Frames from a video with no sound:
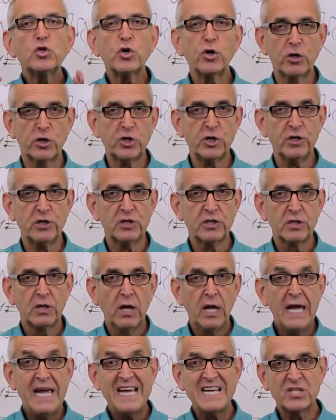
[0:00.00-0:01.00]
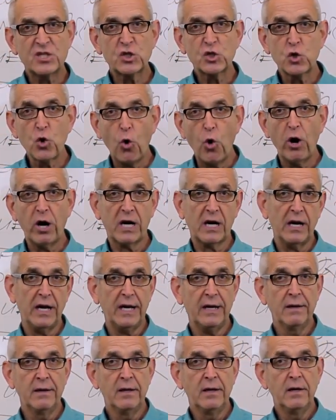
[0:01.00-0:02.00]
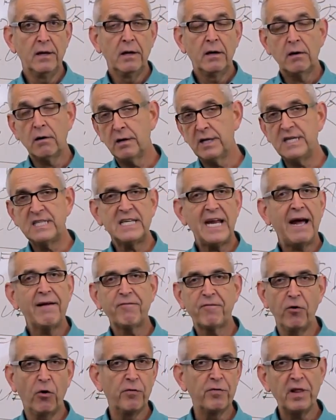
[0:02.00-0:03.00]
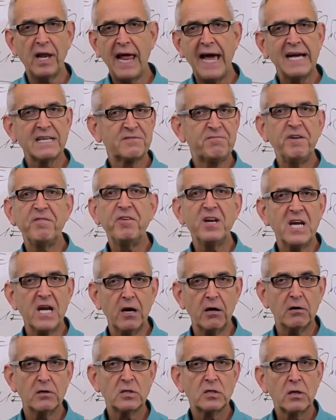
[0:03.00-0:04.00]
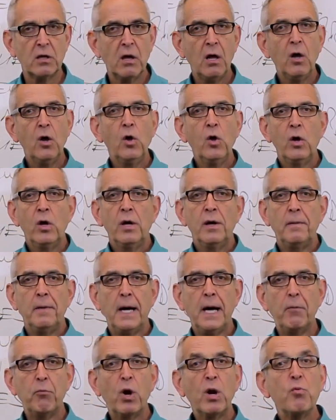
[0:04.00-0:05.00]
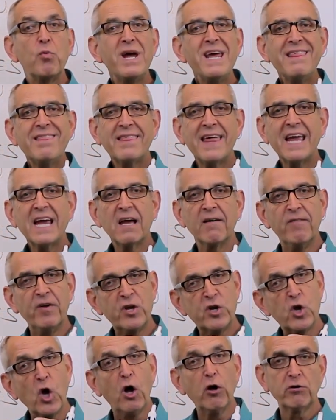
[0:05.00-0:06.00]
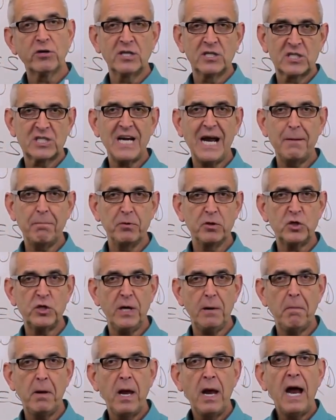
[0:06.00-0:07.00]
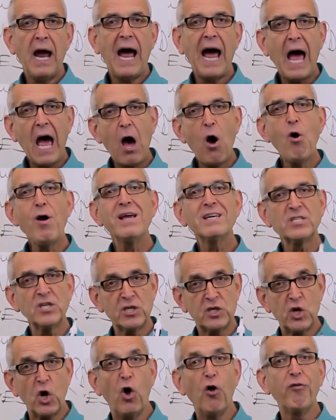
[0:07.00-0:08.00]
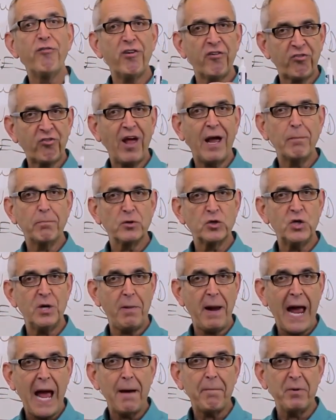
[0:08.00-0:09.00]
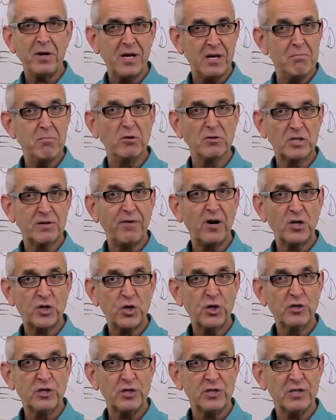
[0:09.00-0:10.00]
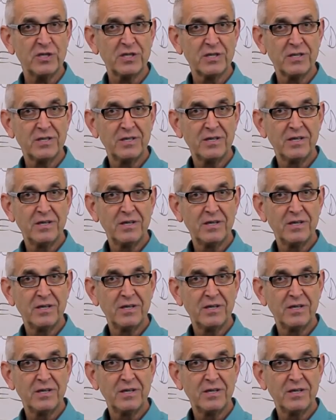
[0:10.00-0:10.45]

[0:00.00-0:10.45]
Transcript: churches, historically, or at least over the last 50 years, when we think of adult discipleship, how has adult discipleship happened in most of our churches?